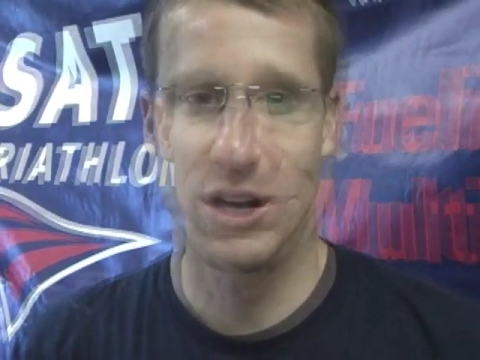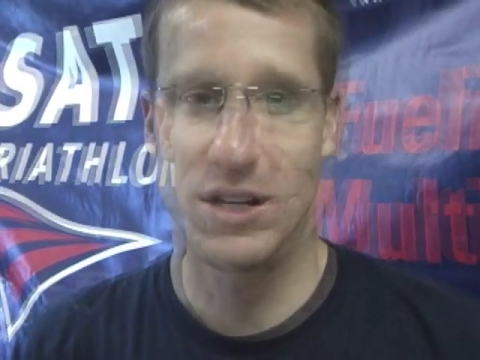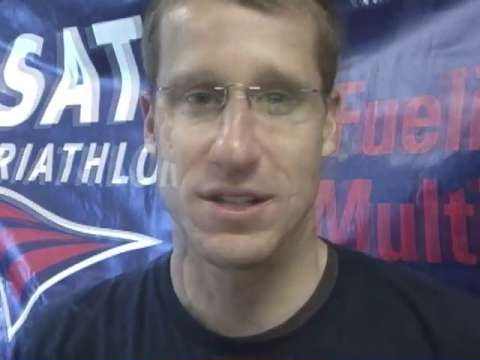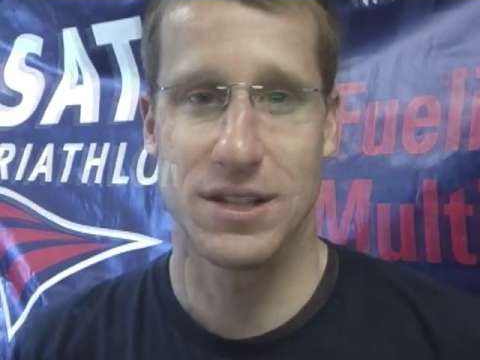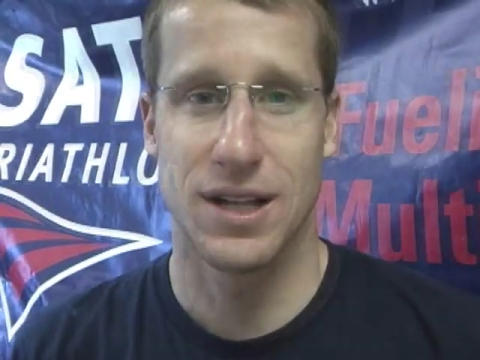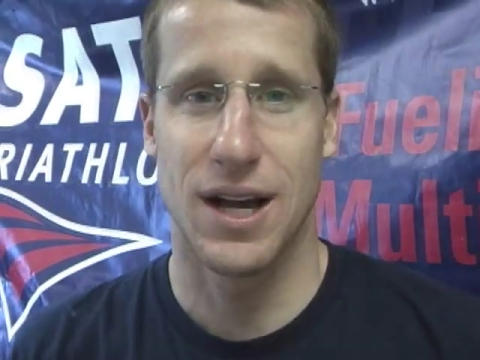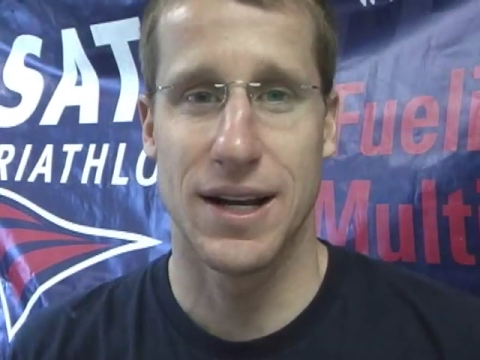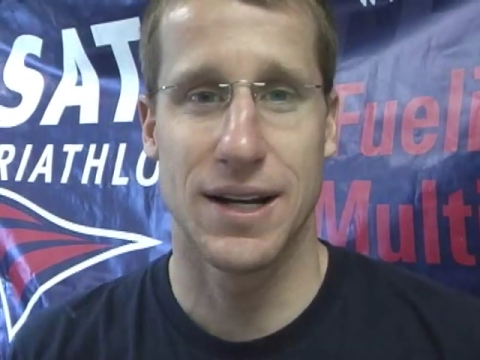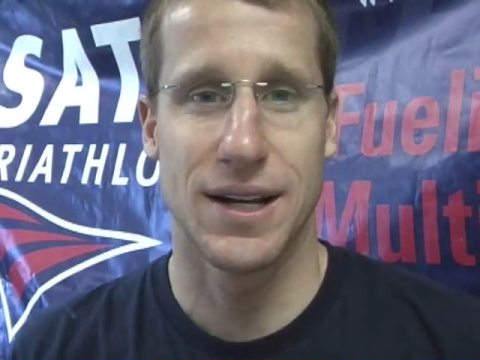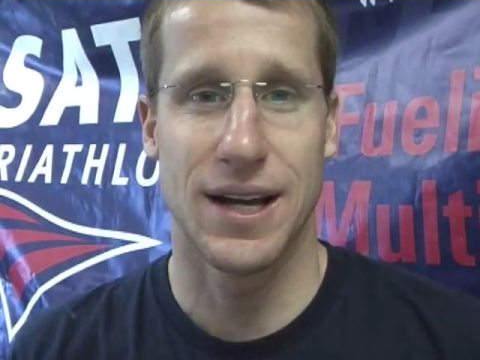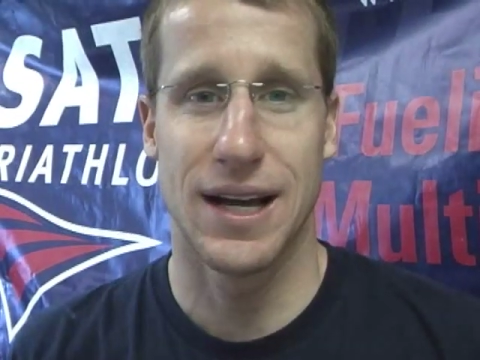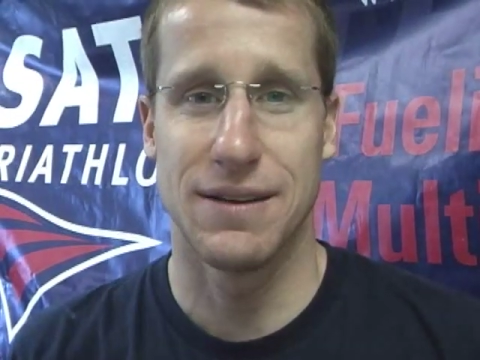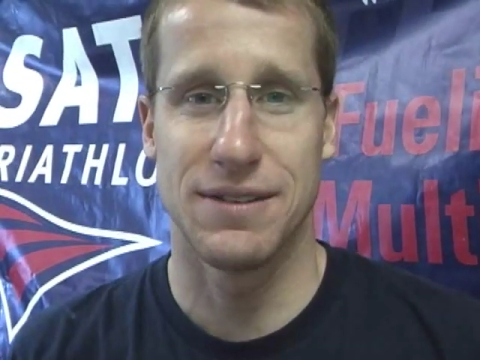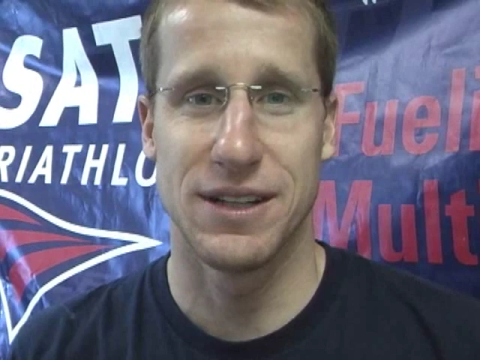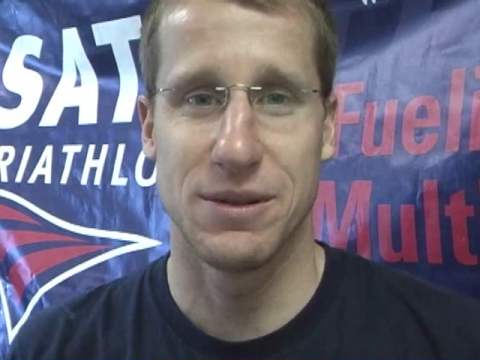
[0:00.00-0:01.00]
Crossing the line in
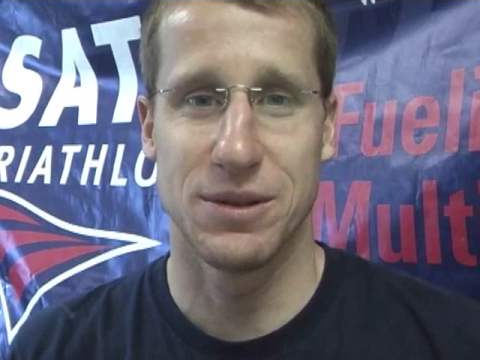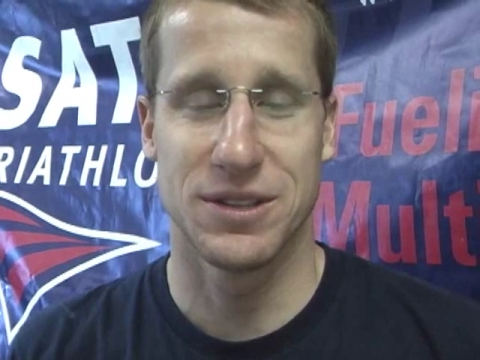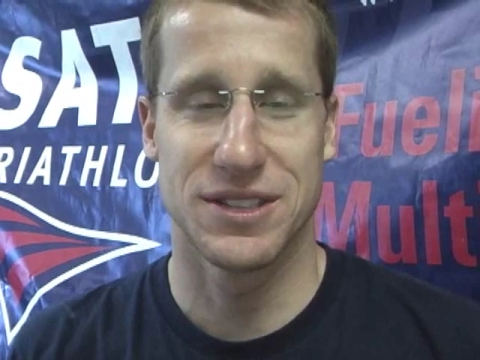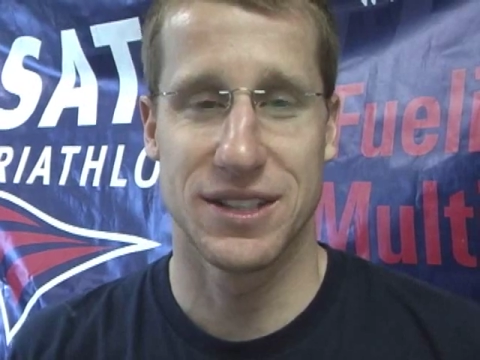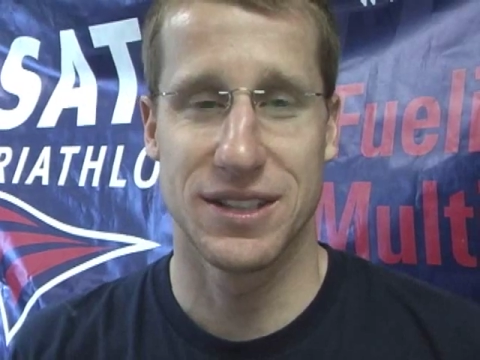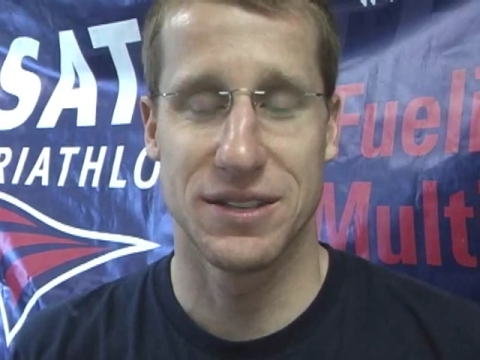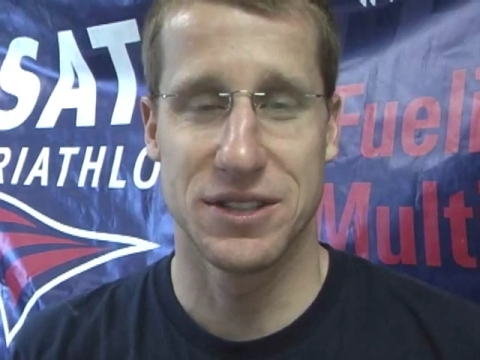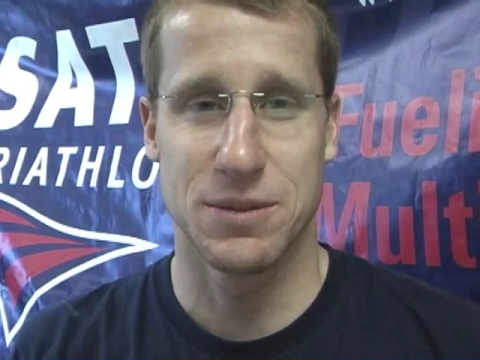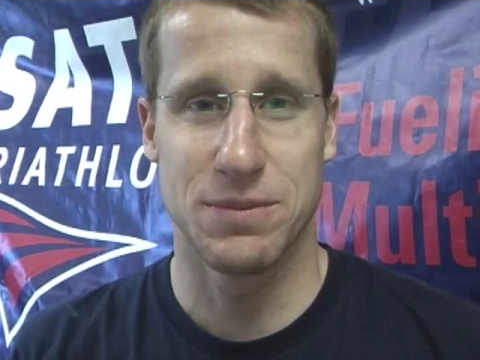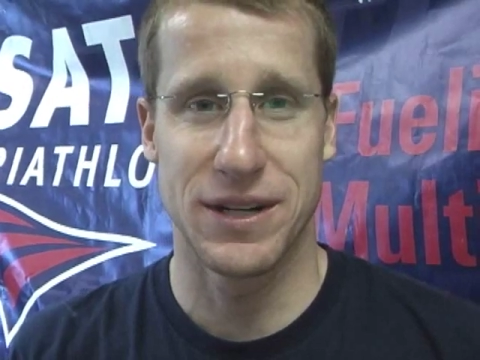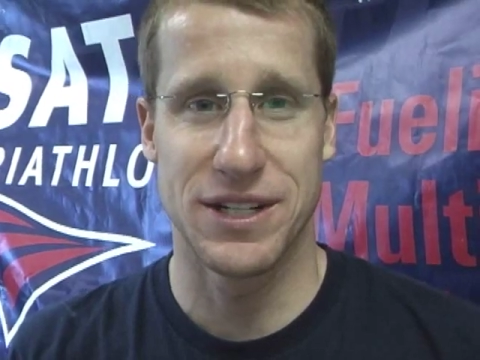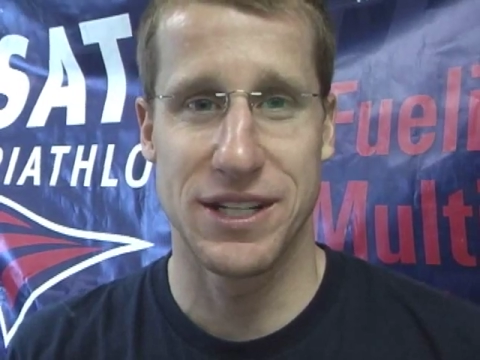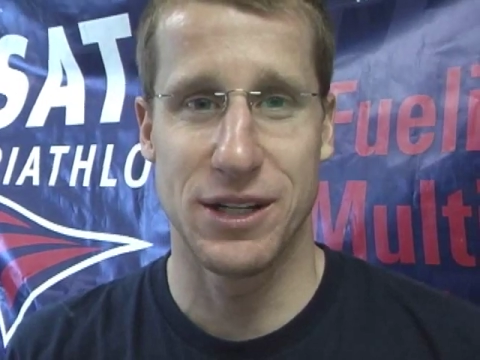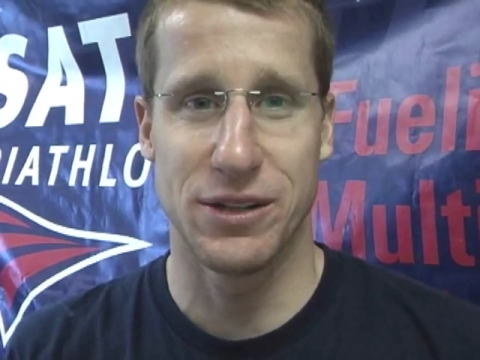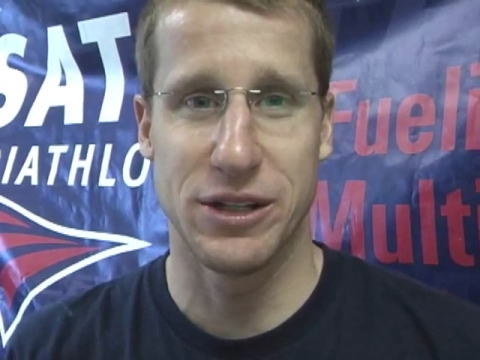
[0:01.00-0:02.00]
Hy-Vee was a
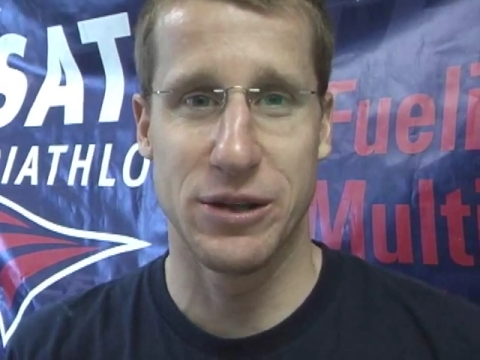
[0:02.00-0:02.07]
big deal.